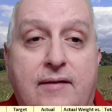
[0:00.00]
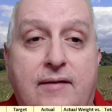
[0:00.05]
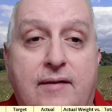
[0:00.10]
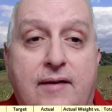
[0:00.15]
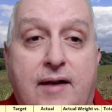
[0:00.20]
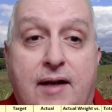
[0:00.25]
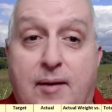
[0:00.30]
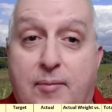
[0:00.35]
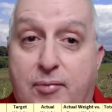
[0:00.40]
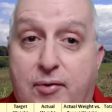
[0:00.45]

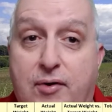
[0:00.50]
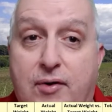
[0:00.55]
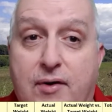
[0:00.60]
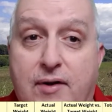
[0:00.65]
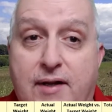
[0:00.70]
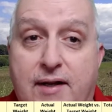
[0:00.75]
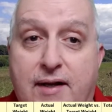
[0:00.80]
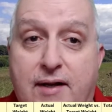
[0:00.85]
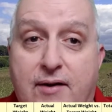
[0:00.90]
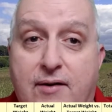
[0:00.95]
get up
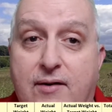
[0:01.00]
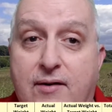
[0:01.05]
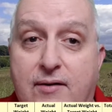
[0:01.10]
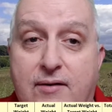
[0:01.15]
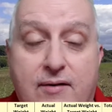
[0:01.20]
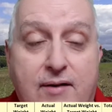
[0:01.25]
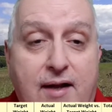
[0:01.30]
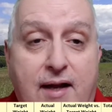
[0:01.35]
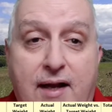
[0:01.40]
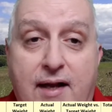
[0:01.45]
early or
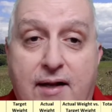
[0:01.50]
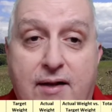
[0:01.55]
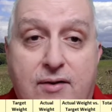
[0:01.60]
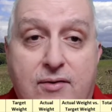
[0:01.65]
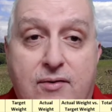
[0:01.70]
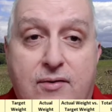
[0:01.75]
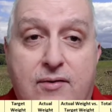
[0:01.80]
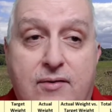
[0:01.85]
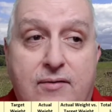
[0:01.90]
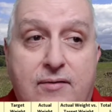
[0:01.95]

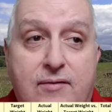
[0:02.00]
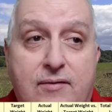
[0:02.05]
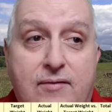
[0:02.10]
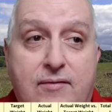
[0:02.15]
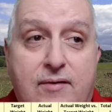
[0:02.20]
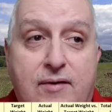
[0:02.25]
late, or